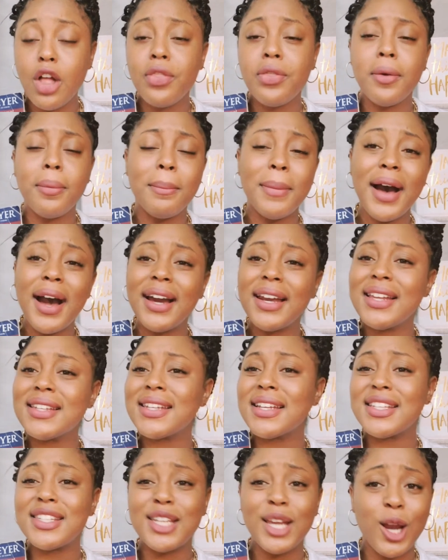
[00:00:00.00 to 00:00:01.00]
The mind
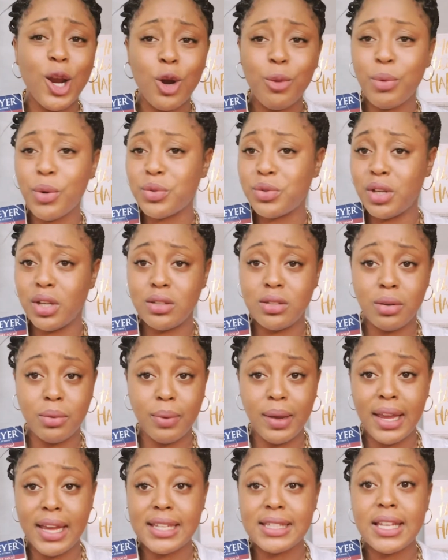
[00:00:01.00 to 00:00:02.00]
is a terrible thing to
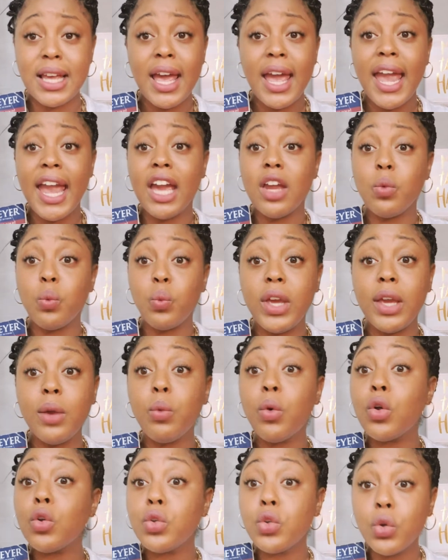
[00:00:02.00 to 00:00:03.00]
waste, and
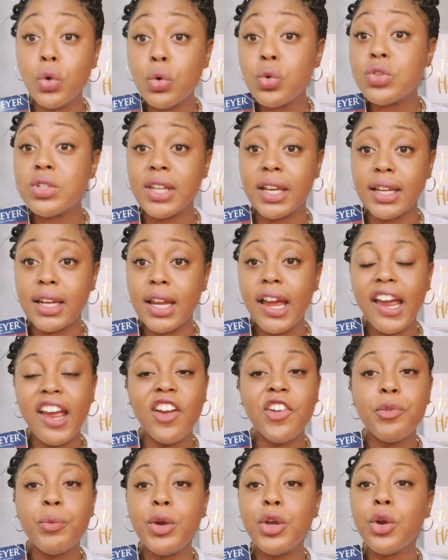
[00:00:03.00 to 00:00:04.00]
will lose it
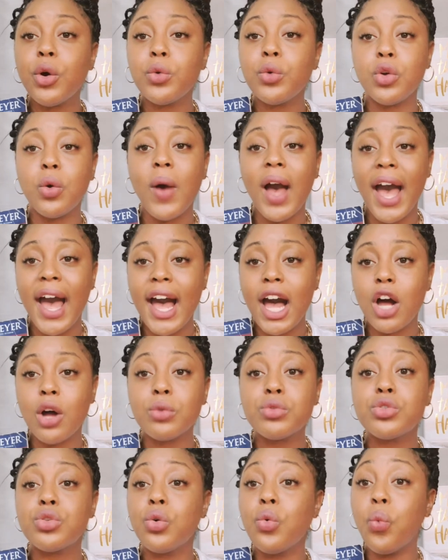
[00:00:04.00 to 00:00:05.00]
if we don't know
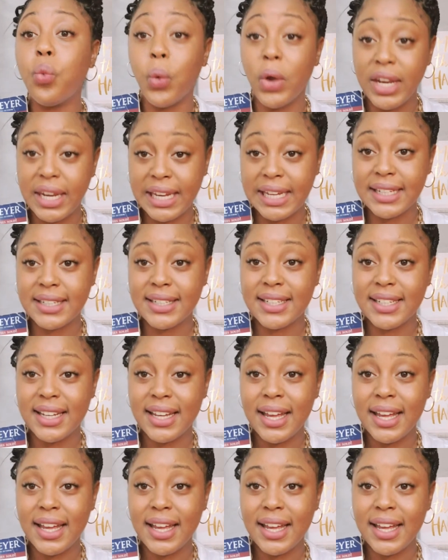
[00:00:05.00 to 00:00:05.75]
how to win it